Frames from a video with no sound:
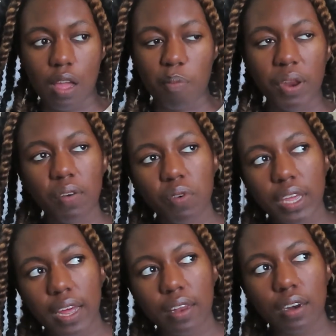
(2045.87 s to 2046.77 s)
But in
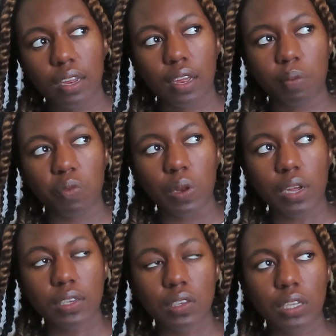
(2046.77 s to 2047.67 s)
reality,
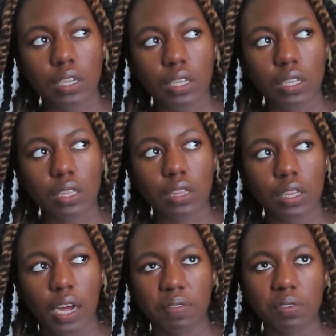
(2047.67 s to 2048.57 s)

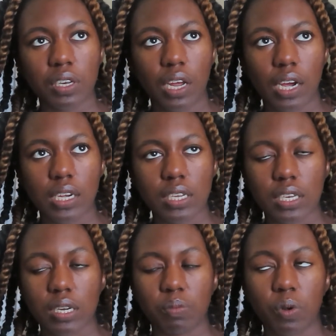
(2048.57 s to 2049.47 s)
I've
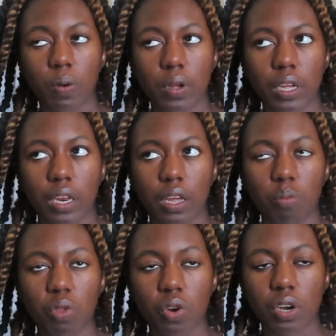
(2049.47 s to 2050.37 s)
realized I'm growing and
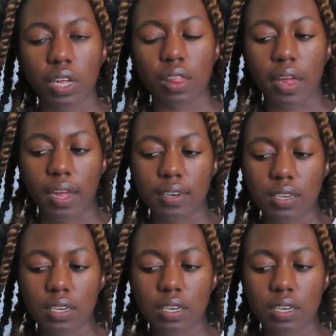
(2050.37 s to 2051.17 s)
I'm learning that